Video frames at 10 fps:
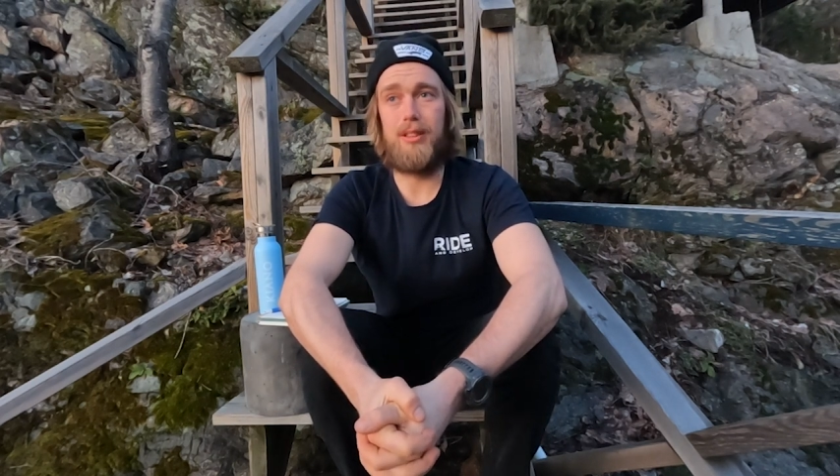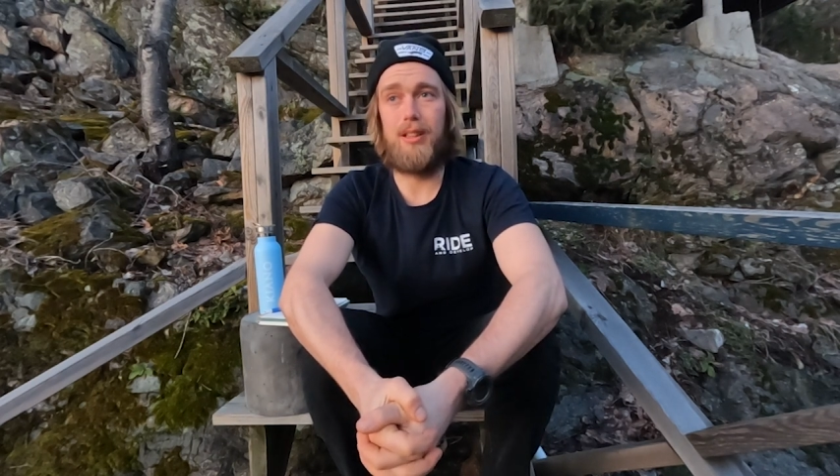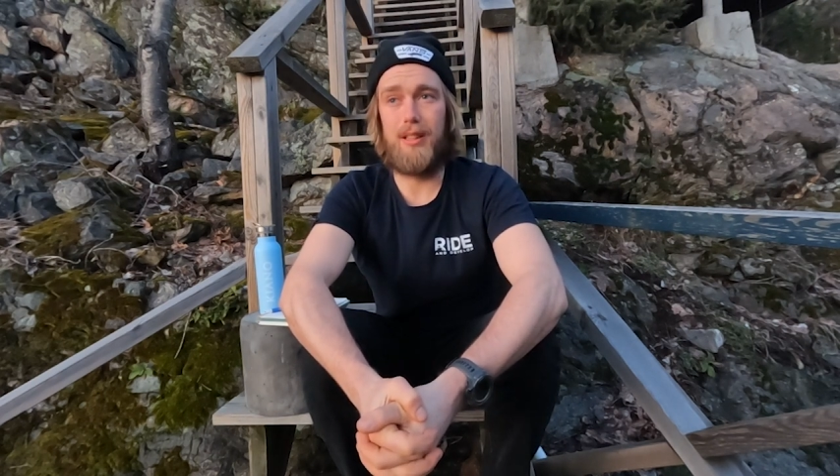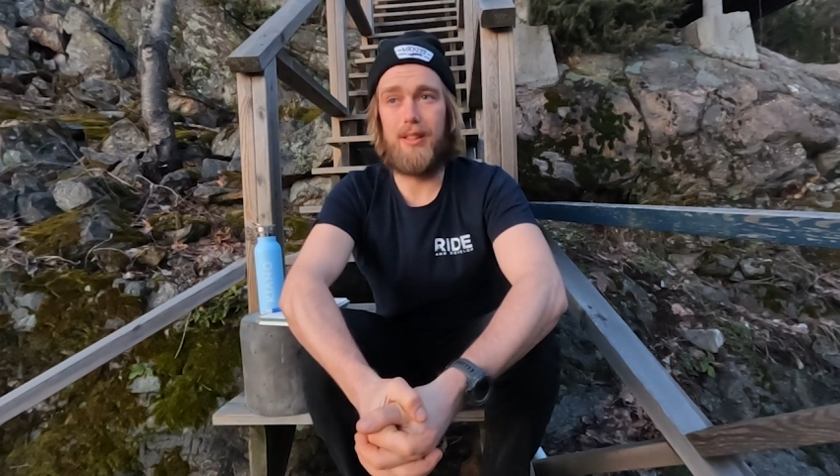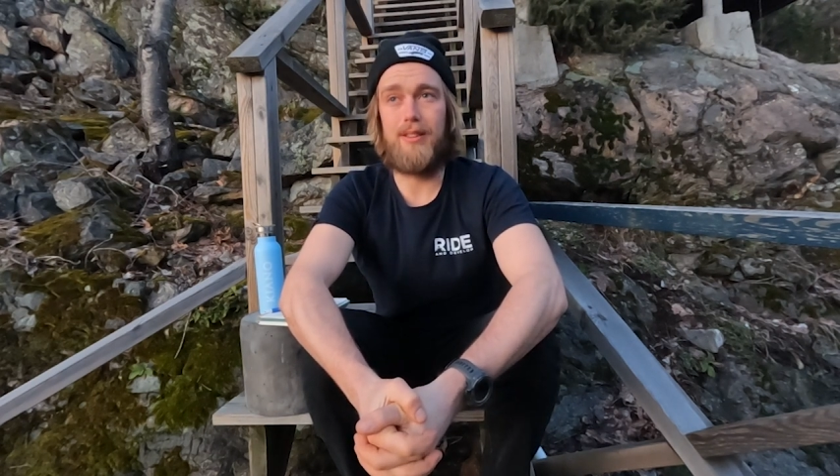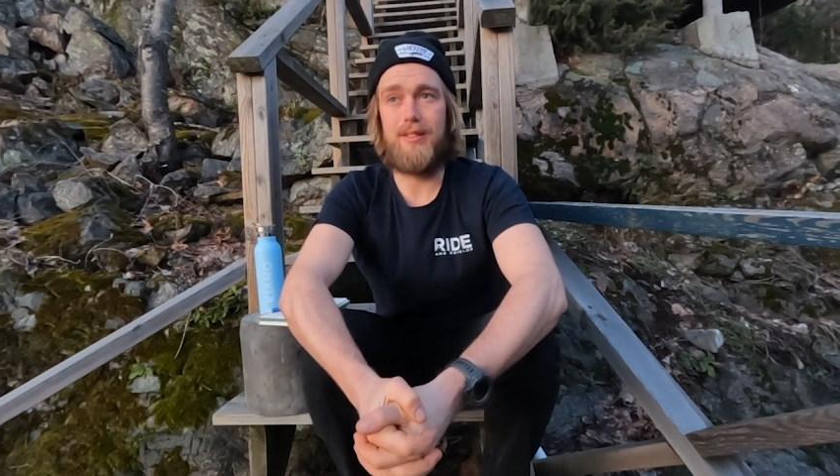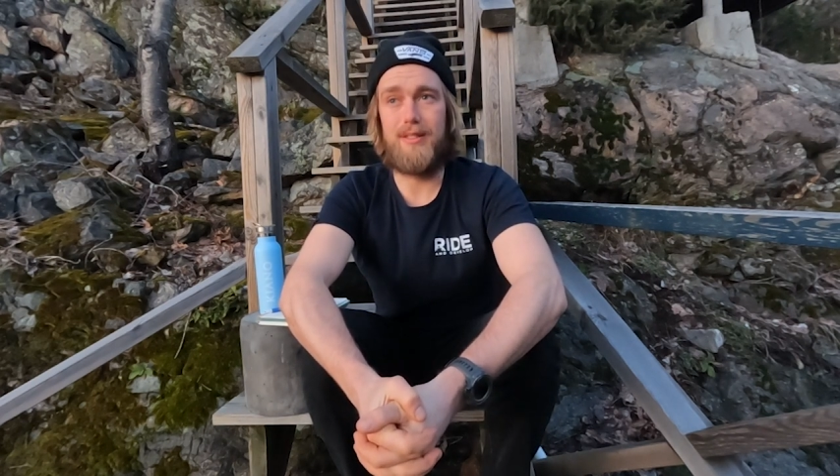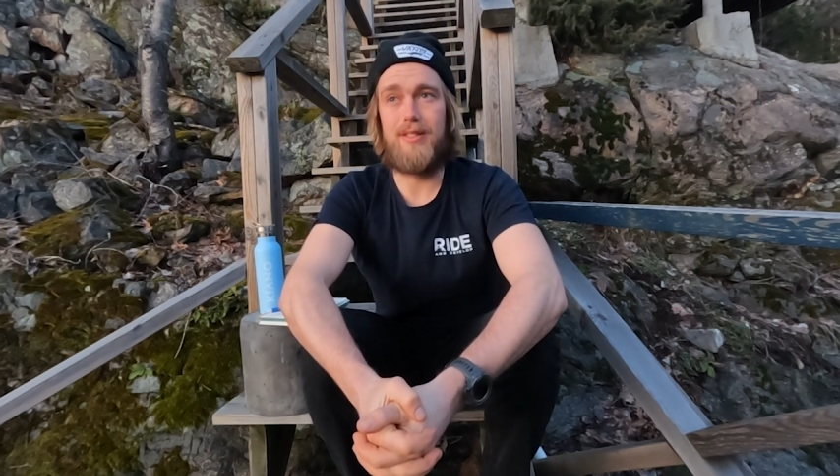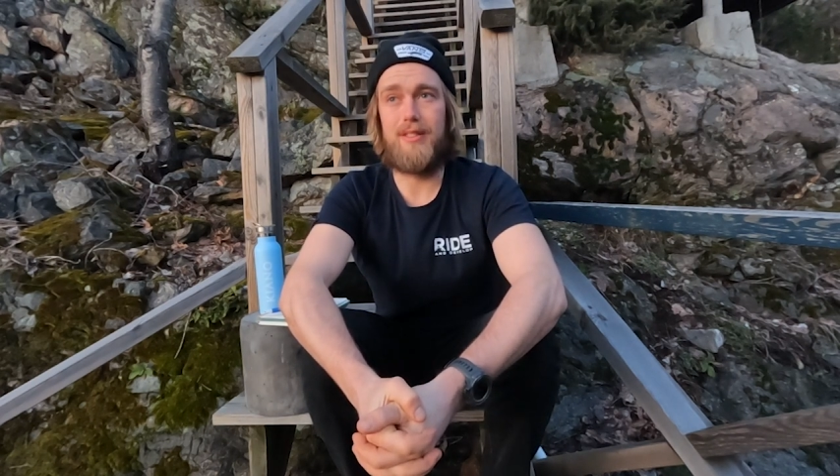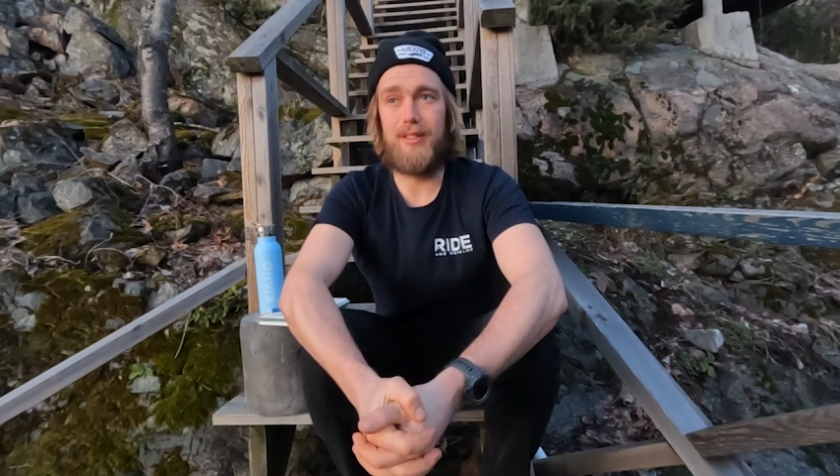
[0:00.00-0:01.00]

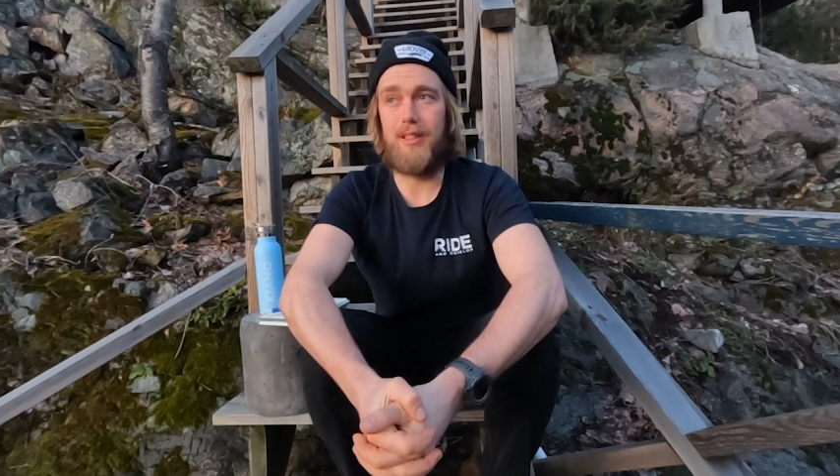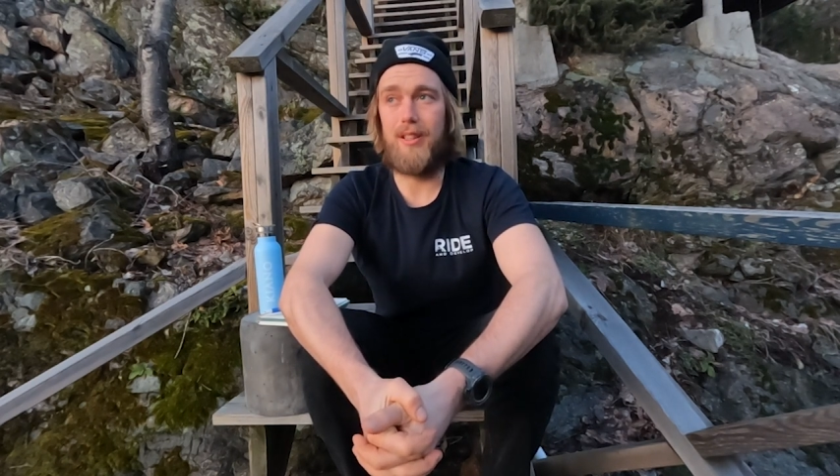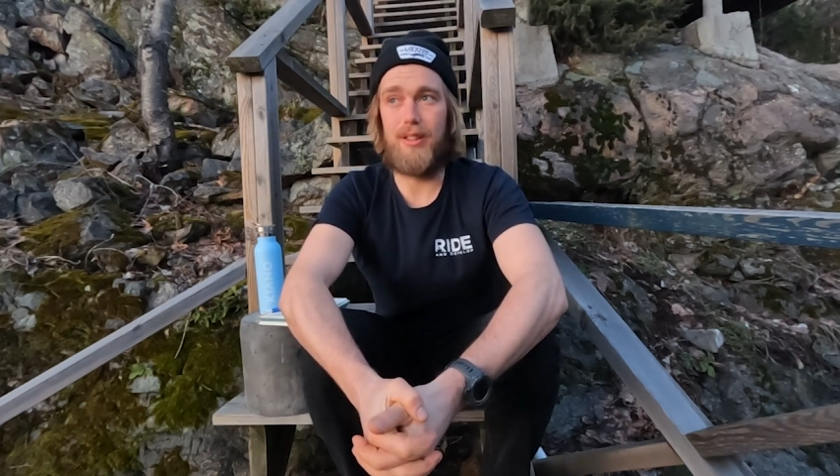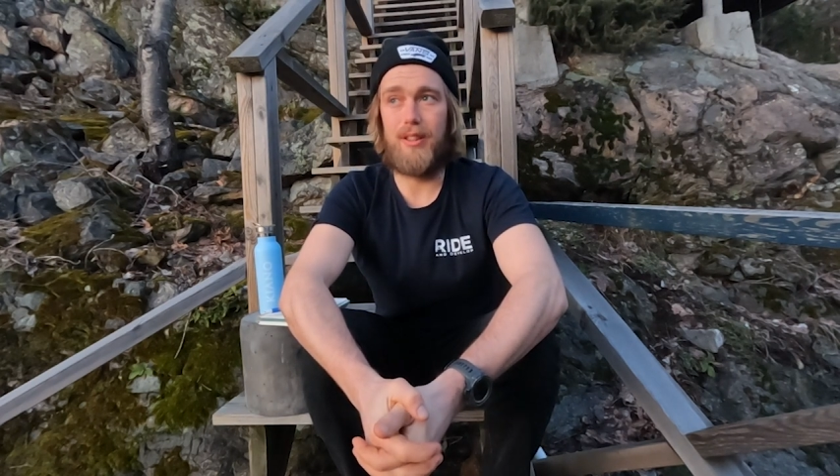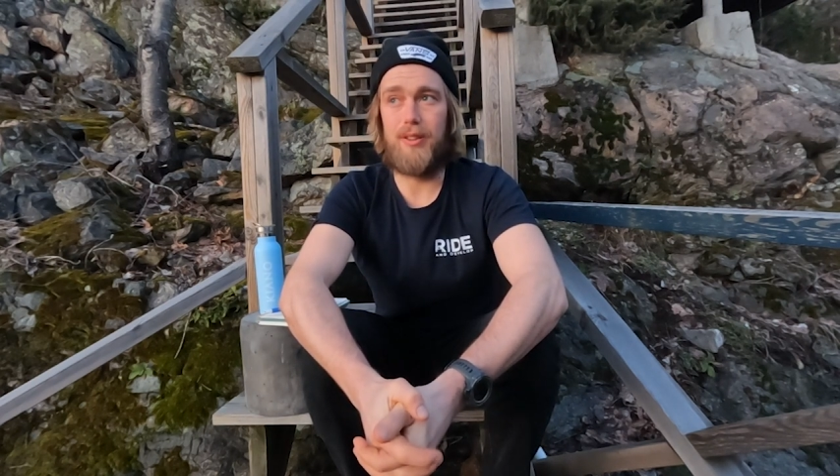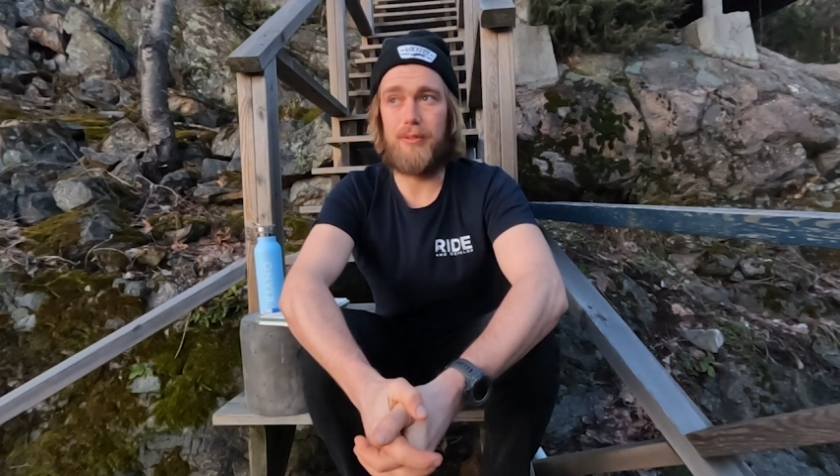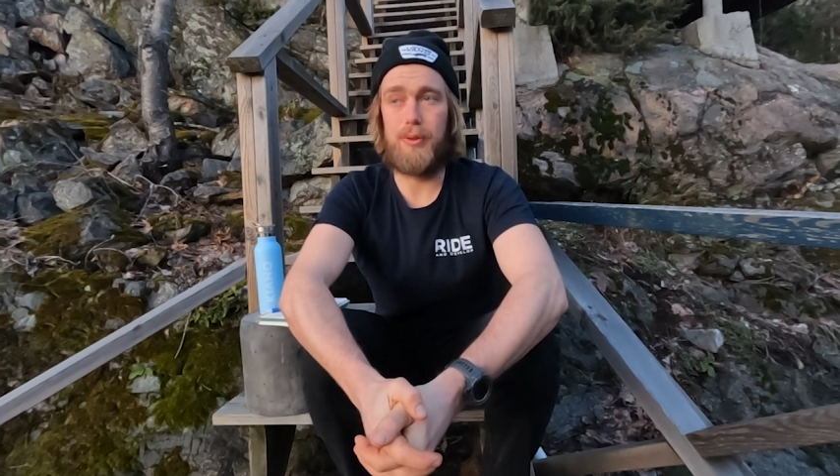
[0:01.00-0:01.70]
and I look